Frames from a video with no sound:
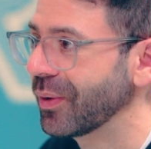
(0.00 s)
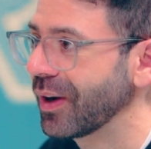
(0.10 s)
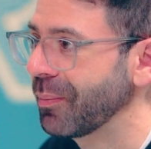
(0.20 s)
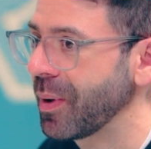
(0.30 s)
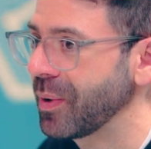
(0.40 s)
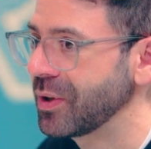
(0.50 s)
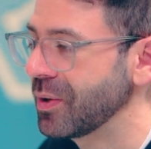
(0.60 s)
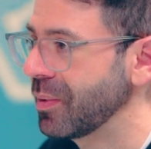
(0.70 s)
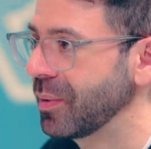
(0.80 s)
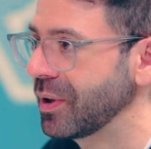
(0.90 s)
I maybe
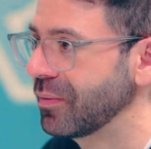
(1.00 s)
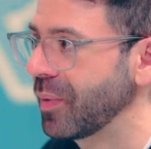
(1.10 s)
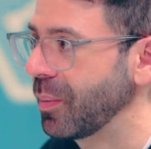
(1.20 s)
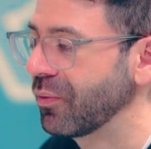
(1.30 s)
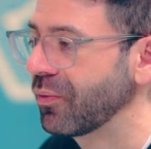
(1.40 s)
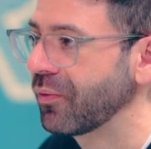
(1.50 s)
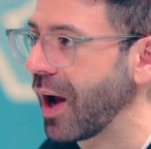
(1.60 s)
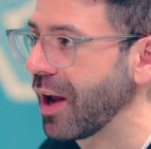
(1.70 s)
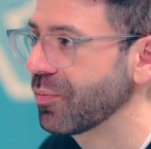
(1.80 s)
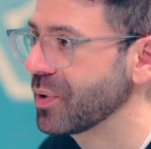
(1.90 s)
do
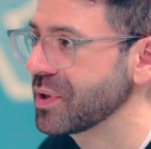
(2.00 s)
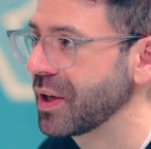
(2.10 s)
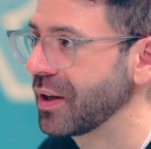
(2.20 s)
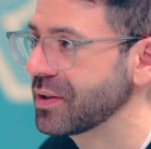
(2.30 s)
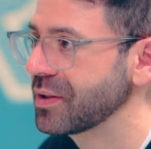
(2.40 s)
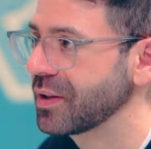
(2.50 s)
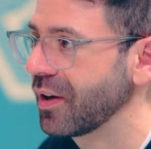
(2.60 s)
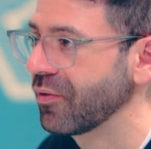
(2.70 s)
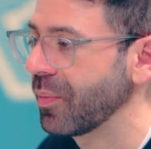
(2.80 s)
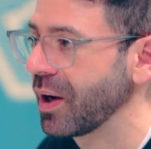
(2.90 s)
5%
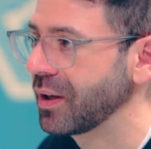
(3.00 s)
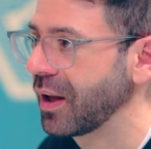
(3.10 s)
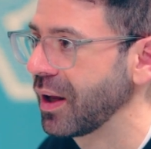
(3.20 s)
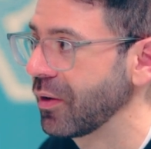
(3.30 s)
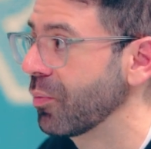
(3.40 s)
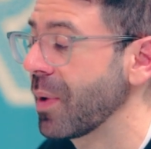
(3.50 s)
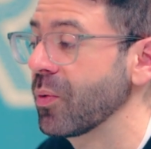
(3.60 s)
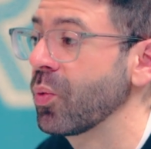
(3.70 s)
of my day or my